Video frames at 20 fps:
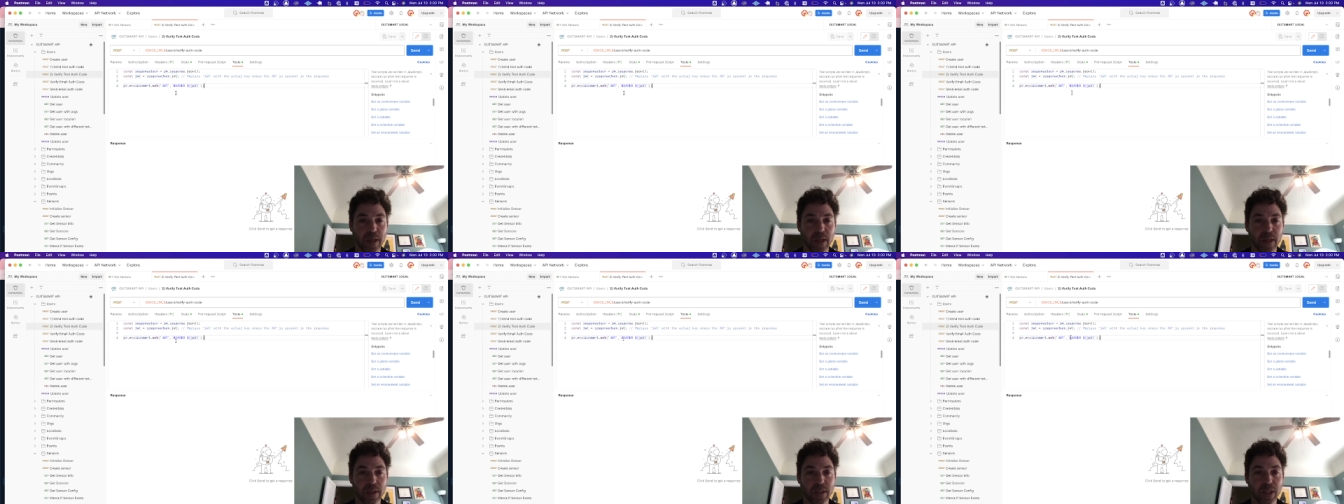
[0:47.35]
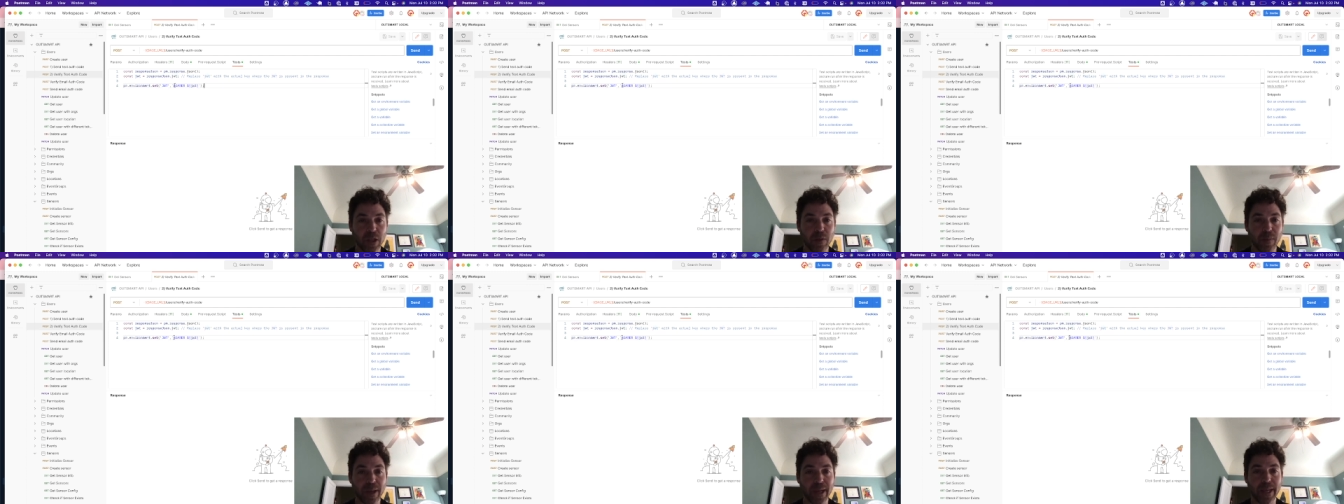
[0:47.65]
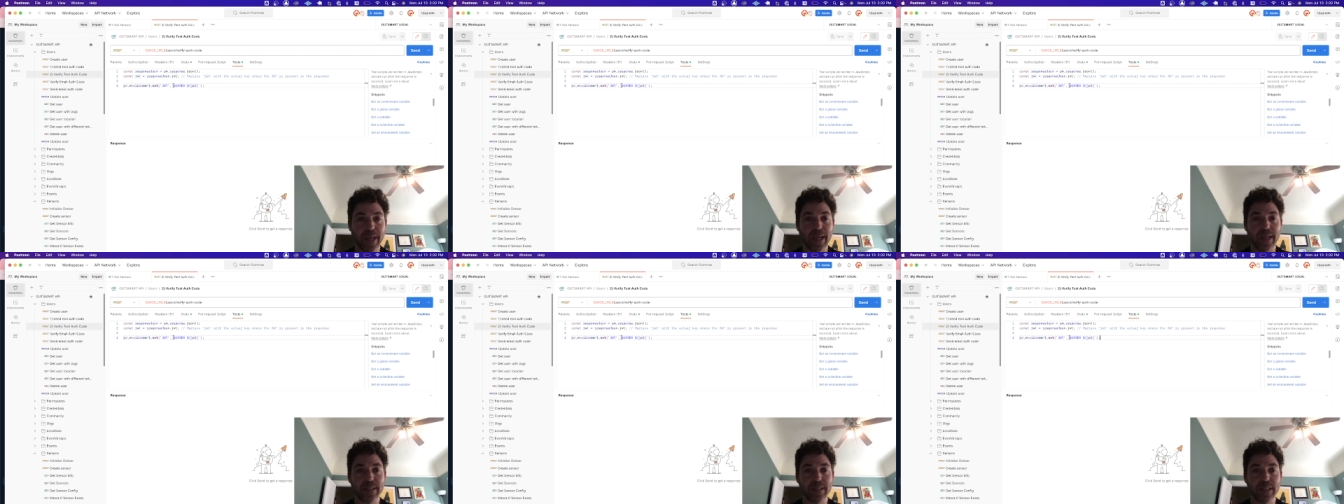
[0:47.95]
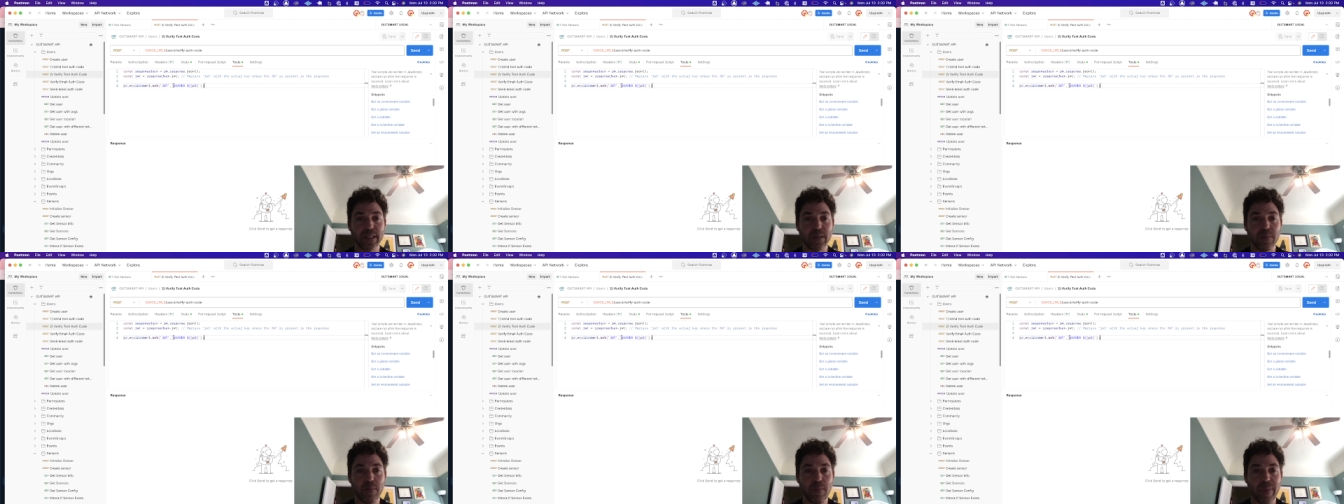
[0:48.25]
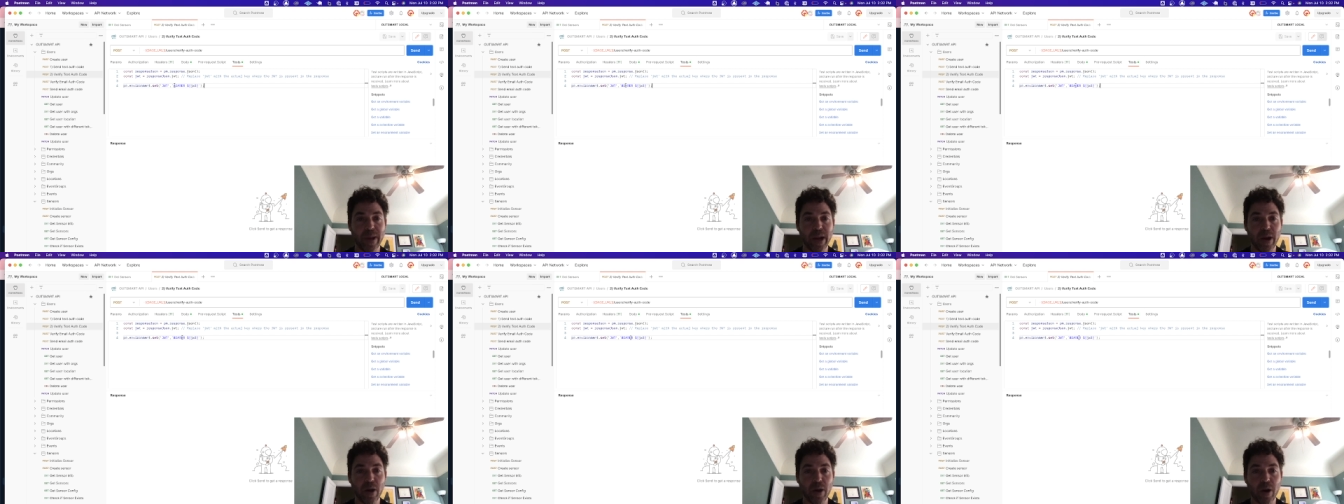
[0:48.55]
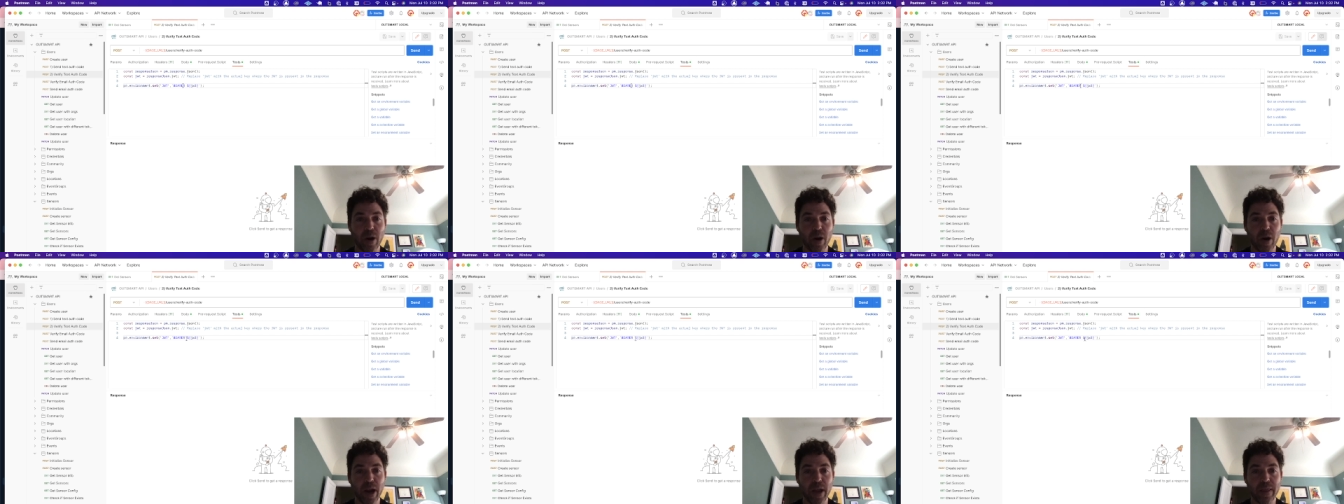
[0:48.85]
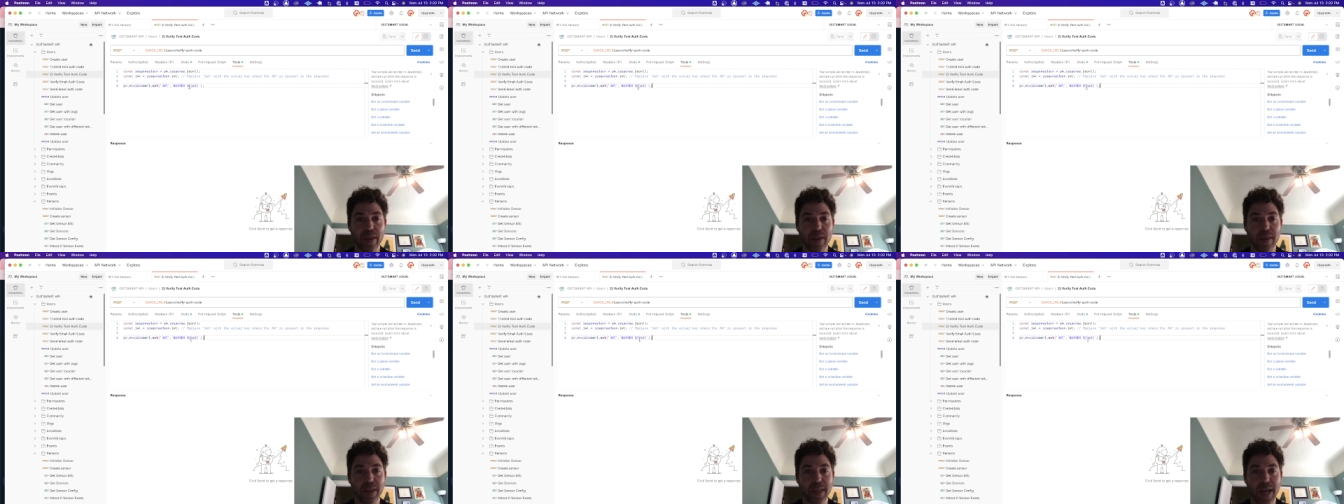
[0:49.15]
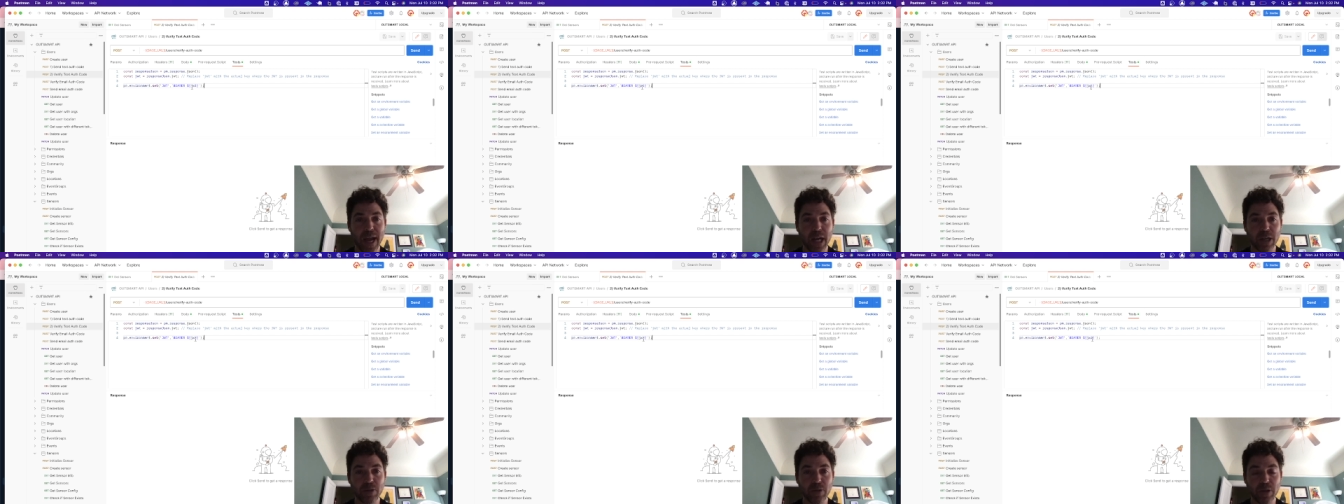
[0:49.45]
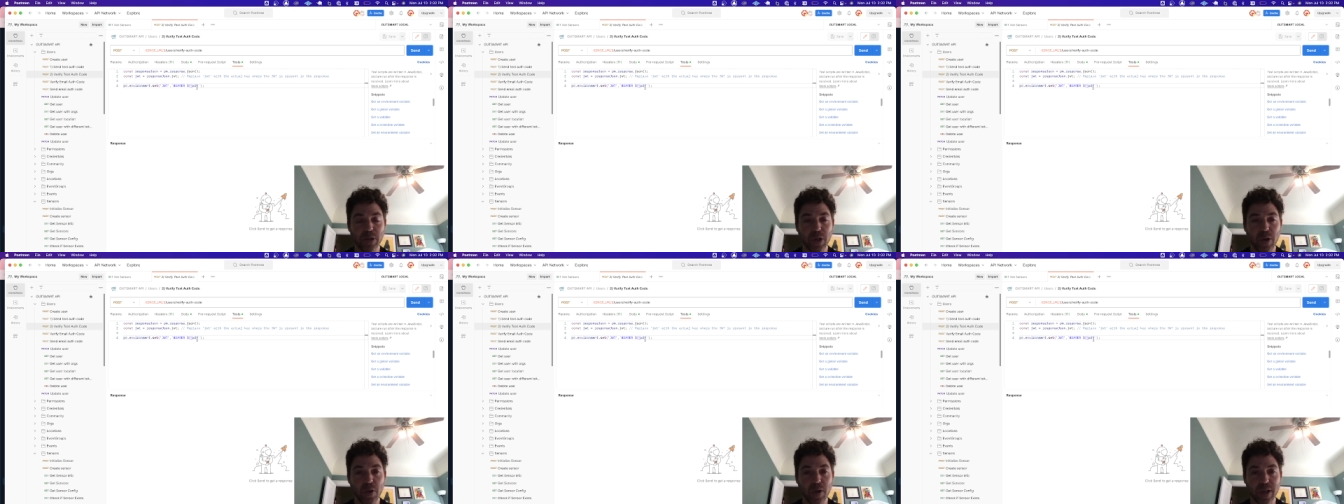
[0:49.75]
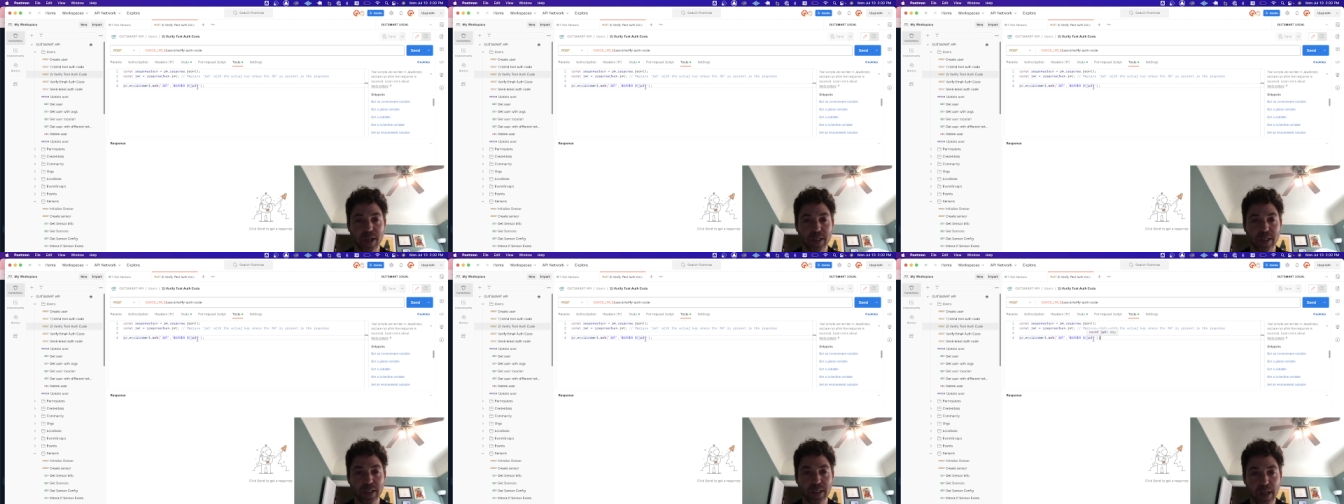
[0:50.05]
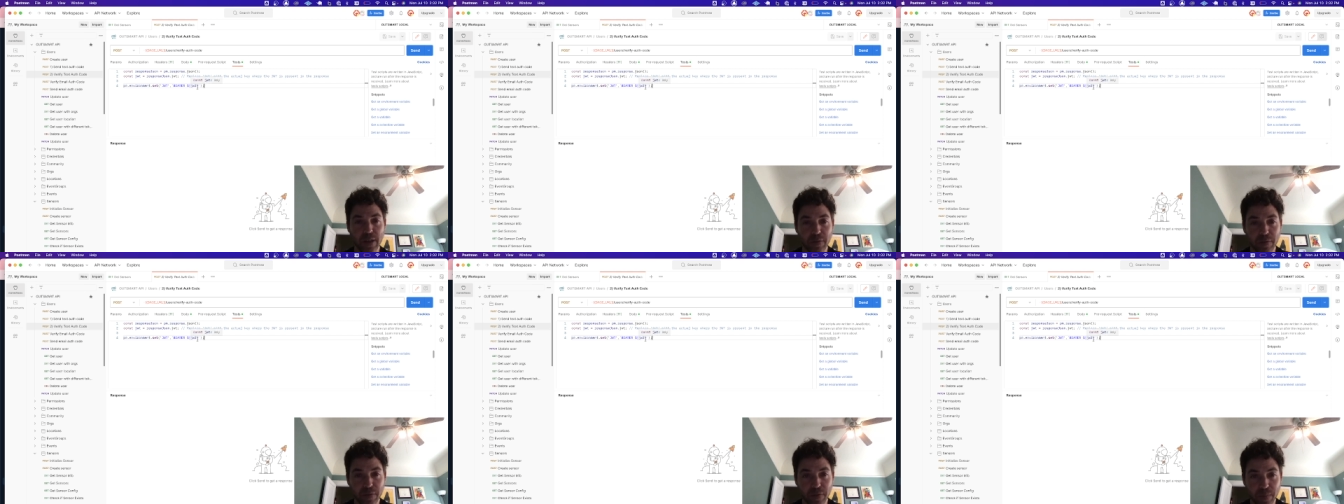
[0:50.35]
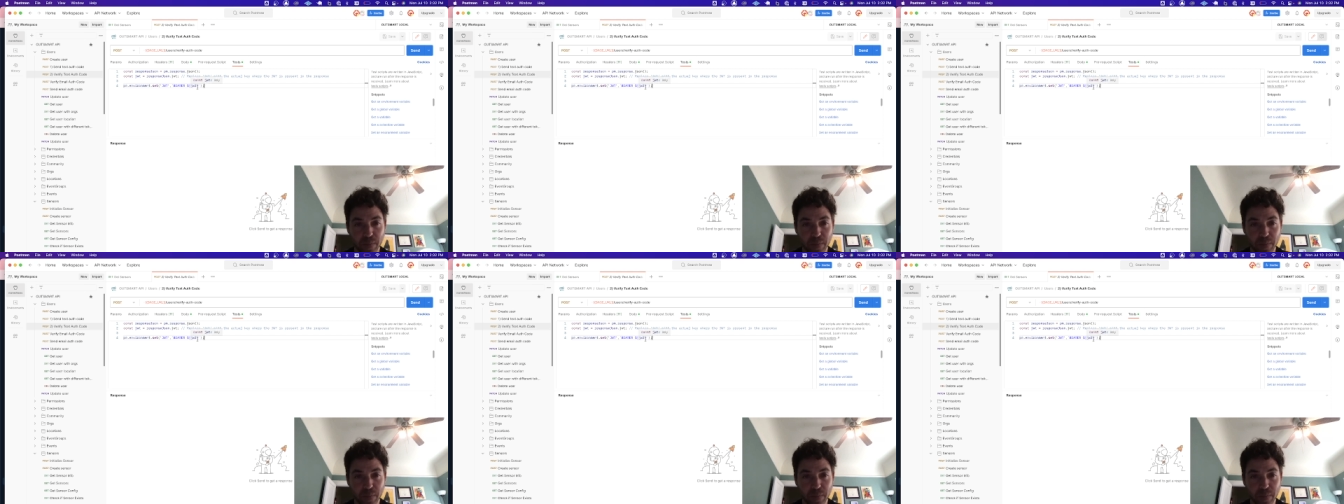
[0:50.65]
So in my case, it's bearer and then the actual token itself.